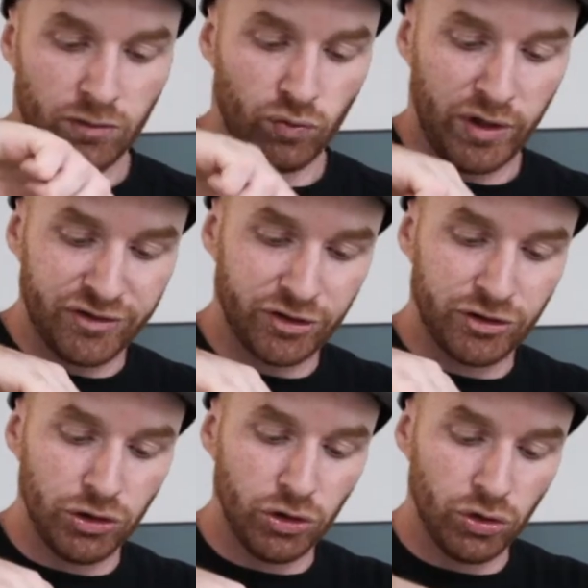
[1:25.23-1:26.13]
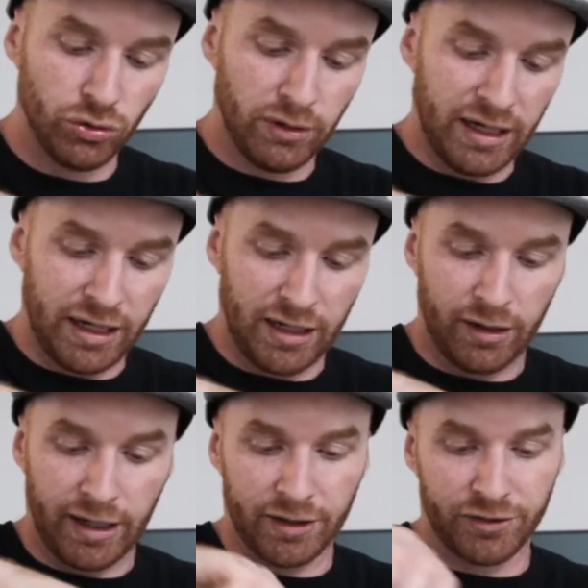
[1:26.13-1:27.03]
residue and
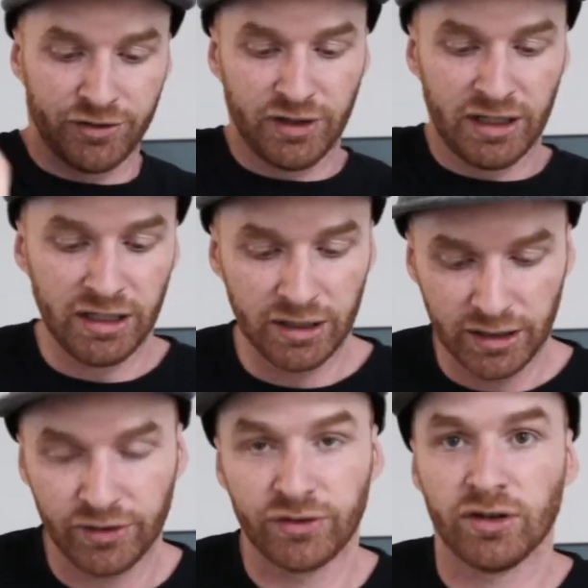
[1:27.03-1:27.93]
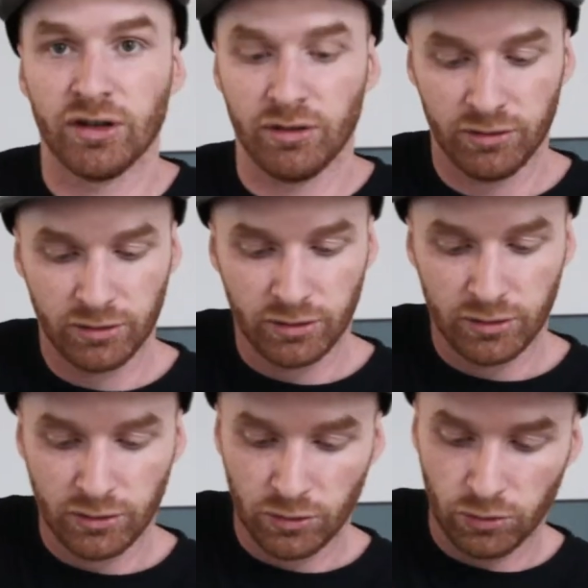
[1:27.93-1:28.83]
like stickiness and
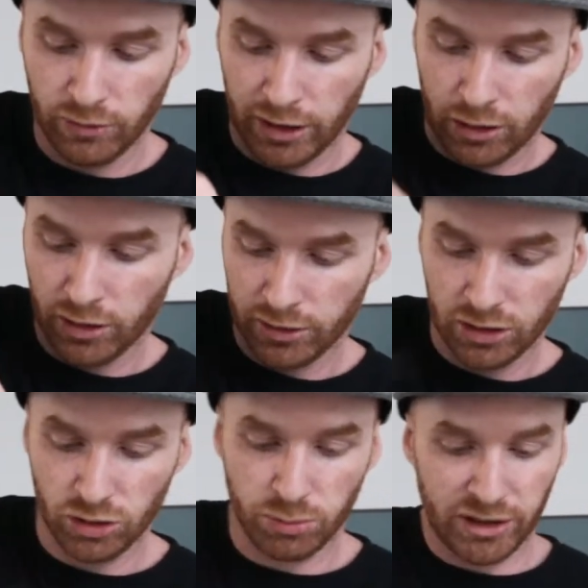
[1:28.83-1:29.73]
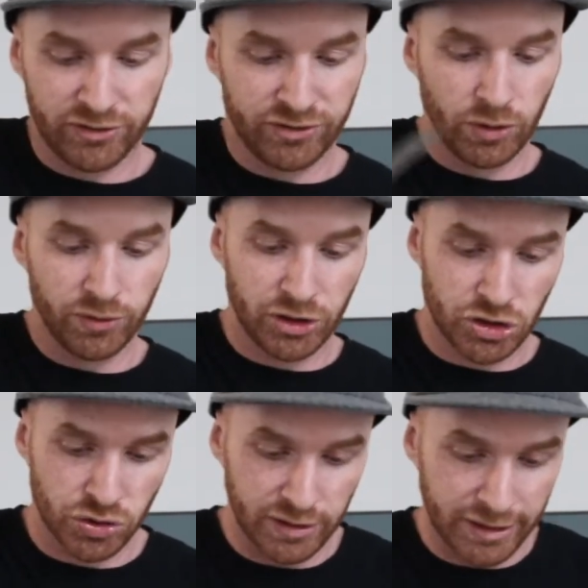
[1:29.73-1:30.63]
all that kind of deal, but it's doing the
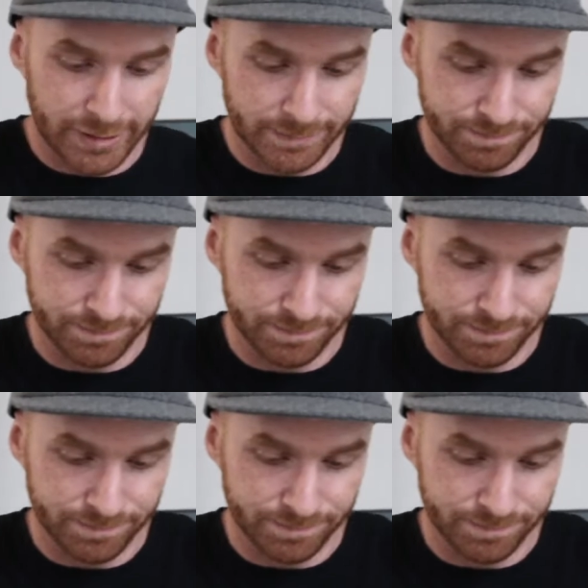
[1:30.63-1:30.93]
trick.